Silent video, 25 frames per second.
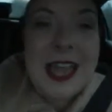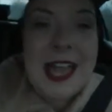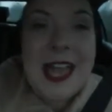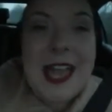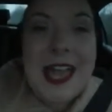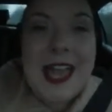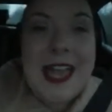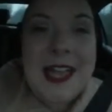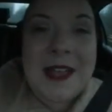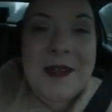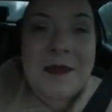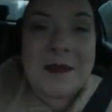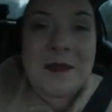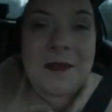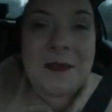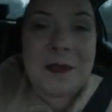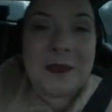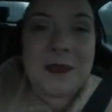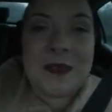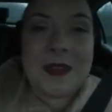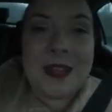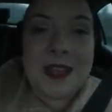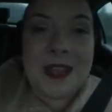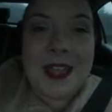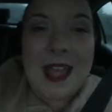
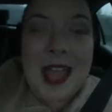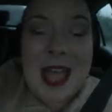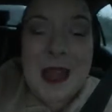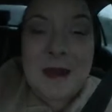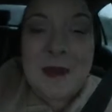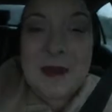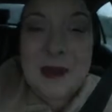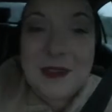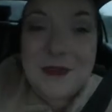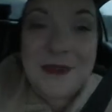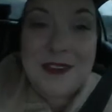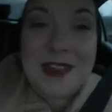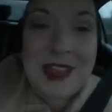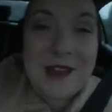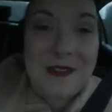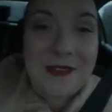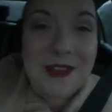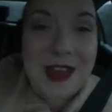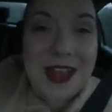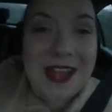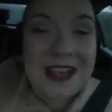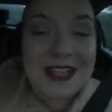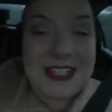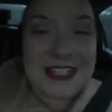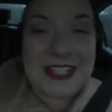And we've
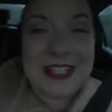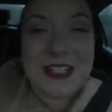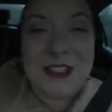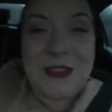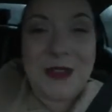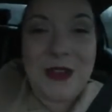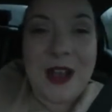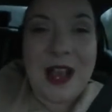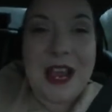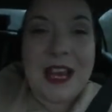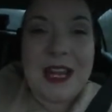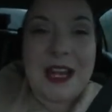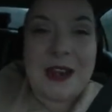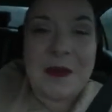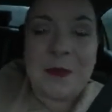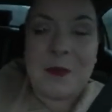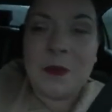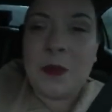never actually tried it.